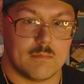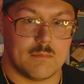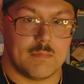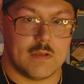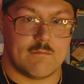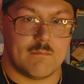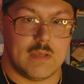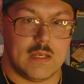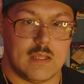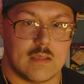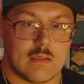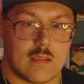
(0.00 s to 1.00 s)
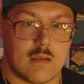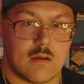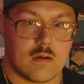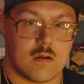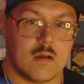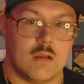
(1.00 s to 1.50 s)
Bit of media
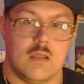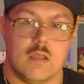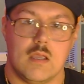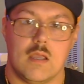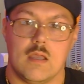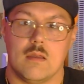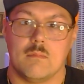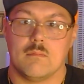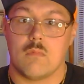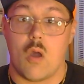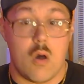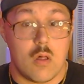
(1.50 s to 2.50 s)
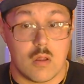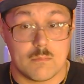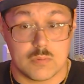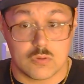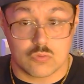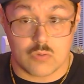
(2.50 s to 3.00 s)
there. All on
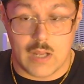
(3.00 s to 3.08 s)
Blu-ray.